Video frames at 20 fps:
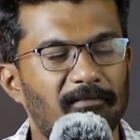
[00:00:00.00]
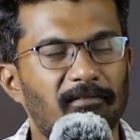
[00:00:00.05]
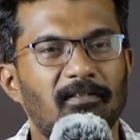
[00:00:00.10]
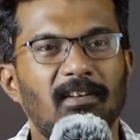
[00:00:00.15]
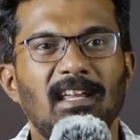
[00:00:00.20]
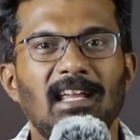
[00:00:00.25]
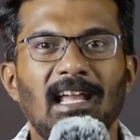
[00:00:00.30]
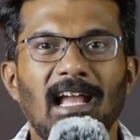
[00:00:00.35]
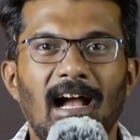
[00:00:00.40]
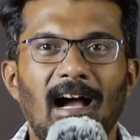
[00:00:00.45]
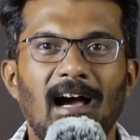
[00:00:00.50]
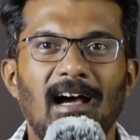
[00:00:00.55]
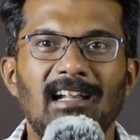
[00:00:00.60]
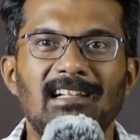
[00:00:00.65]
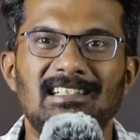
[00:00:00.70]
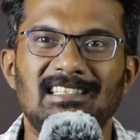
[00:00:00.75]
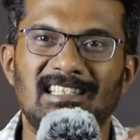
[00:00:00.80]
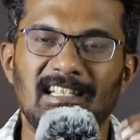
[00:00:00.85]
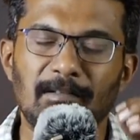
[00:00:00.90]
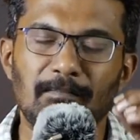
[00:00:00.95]
We are
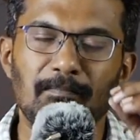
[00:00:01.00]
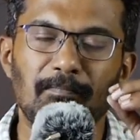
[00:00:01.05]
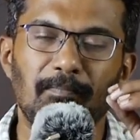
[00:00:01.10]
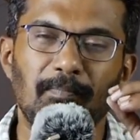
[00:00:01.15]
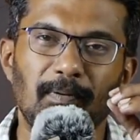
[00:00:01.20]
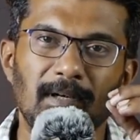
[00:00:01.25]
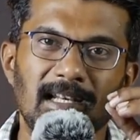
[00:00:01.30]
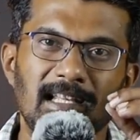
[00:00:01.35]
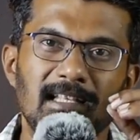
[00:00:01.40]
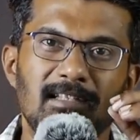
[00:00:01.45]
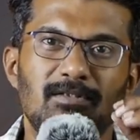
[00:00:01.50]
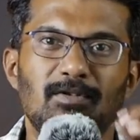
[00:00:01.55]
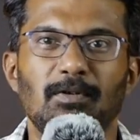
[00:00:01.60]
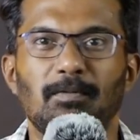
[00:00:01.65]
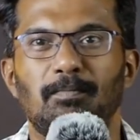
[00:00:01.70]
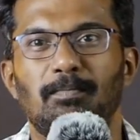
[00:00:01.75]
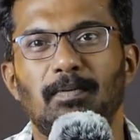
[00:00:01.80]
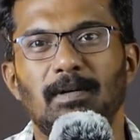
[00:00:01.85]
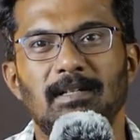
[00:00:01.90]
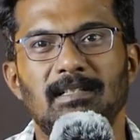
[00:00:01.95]
simply
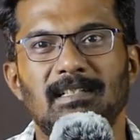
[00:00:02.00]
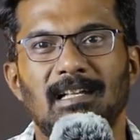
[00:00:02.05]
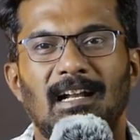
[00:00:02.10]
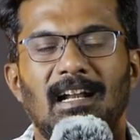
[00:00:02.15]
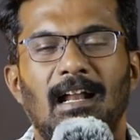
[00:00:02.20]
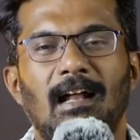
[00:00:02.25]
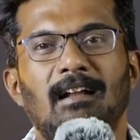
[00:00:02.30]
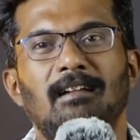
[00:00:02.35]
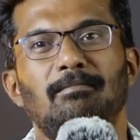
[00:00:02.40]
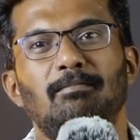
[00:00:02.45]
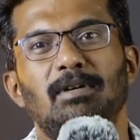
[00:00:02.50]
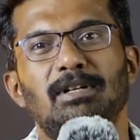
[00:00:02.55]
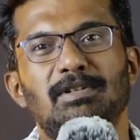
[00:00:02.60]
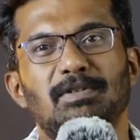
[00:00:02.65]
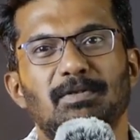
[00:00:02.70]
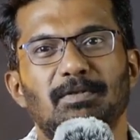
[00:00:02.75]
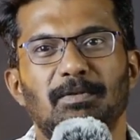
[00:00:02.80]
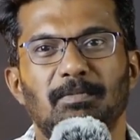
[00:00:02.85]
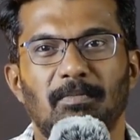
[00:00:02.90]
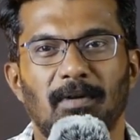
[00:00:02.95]
stupids and
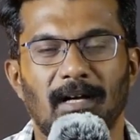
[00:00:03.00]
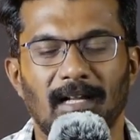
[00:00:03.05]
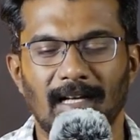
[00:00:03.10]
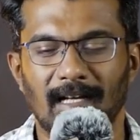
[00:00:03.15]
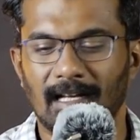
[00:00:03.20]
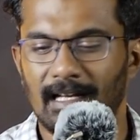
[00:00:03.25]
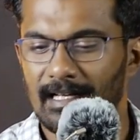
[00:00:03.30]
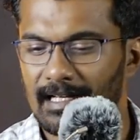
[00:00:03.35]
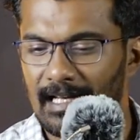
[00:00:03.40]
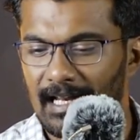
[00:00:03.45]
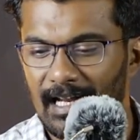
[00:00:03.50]
unmatured market.